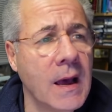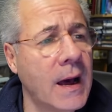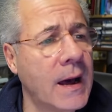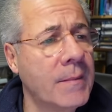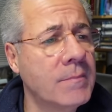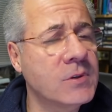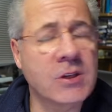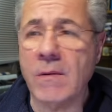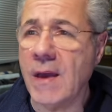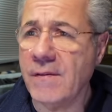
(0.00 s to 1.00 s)
Um,
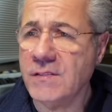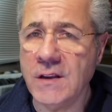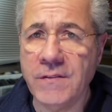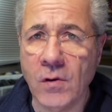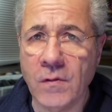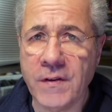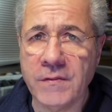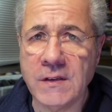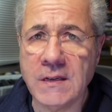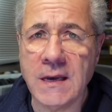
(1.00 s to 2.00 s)
so
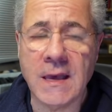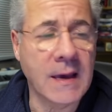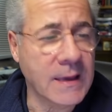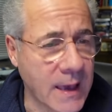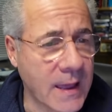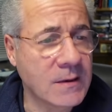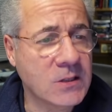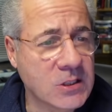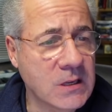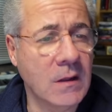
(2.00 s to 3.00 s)
FT450D again
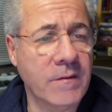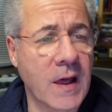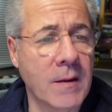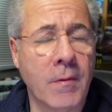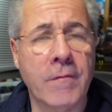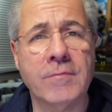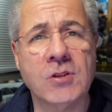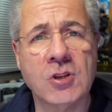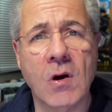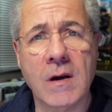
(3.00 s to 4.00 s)
still available from
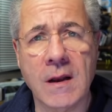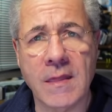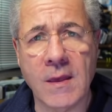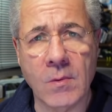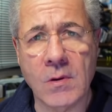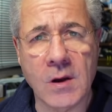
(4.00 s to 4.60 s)
stock, and I think we've got